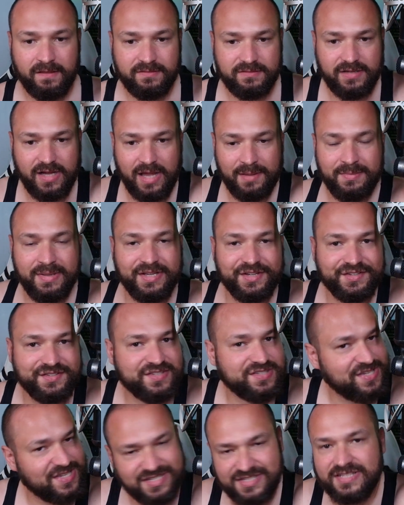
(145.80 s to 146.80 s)
I'm
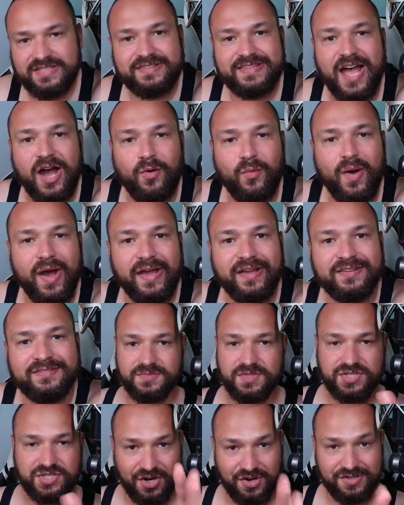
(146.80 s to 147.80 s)
inconsistent that way.
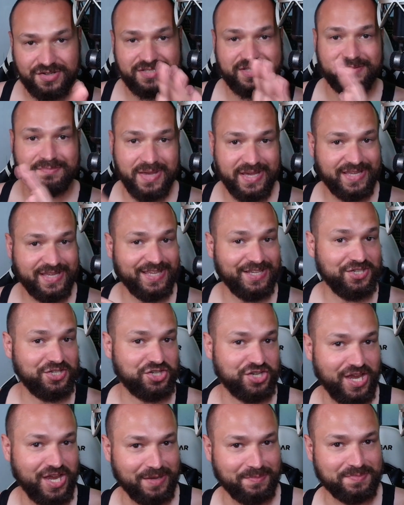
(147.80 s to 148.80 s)
Start making
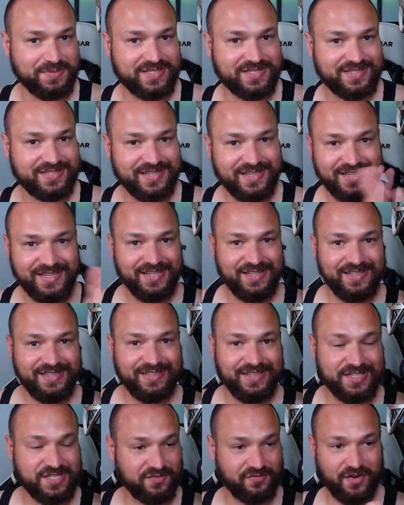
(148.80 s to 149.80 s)
shapes.
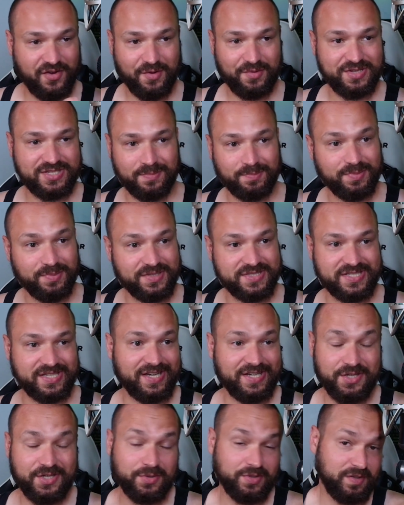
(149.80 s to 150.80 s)
These are very simplistic,
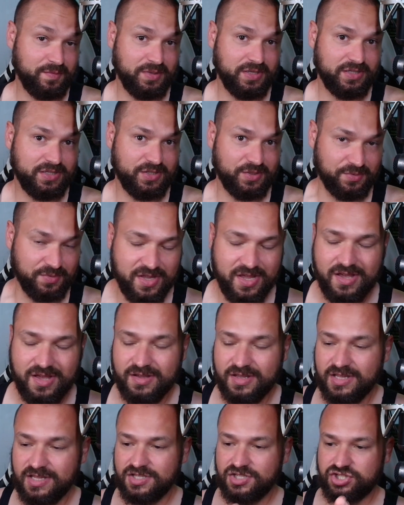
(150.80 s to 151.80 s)
I know, leave me alone.
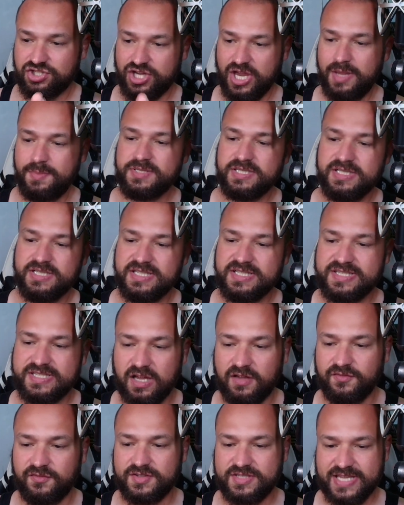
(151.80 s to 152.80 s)
Shapes in
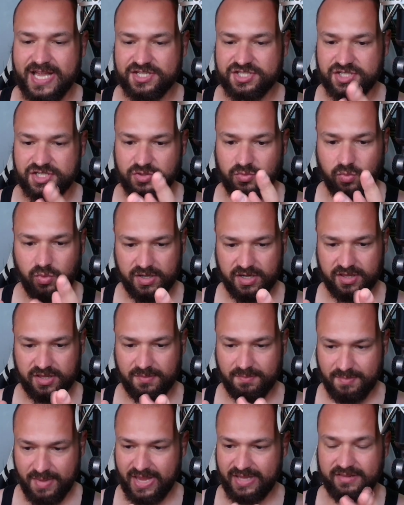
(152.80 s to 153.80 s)
itself is actually one of the
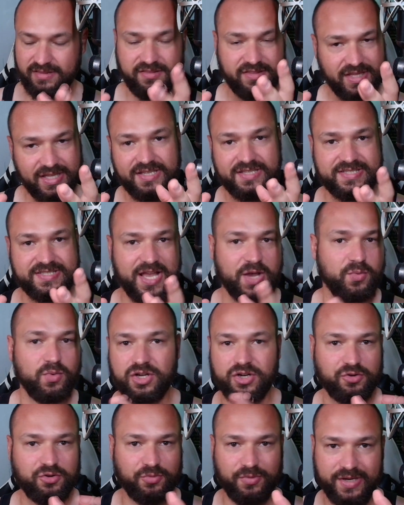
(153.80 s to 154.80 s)
main things that will
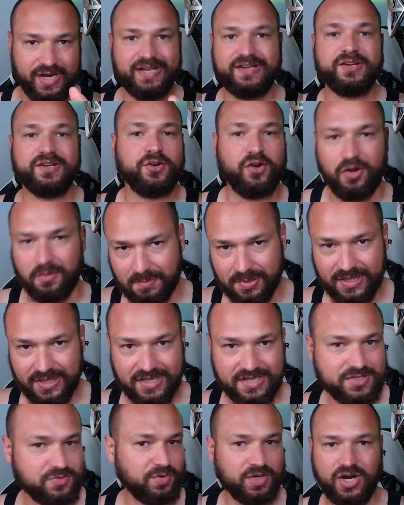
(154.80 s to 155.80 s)
create an art
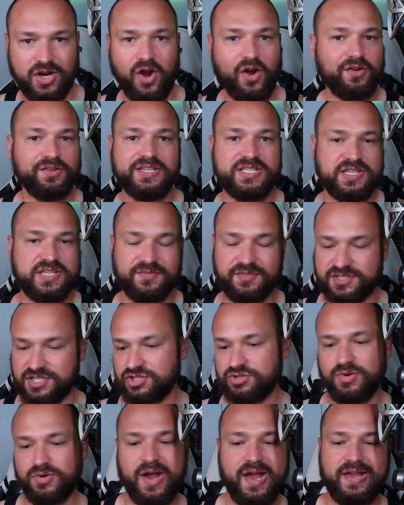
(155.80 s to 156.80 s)
piece, regardless if it's a
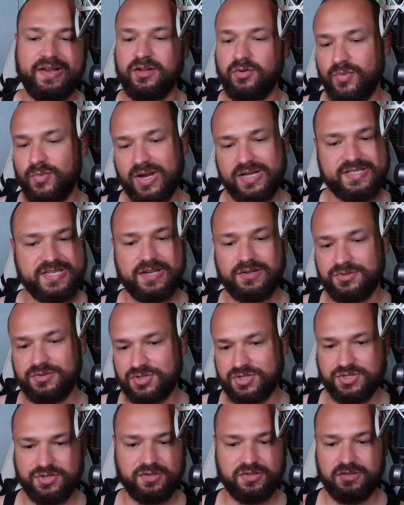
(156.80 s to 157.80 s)
triangle, rectangle,
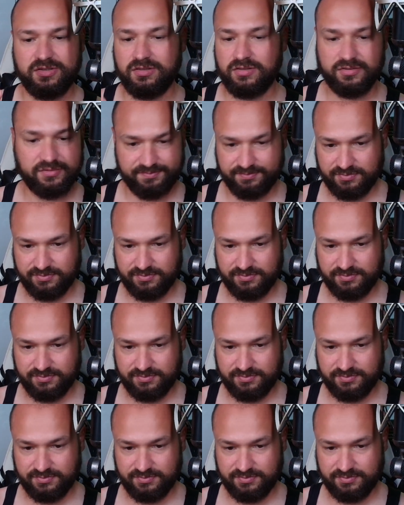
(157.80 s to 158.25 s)
circle,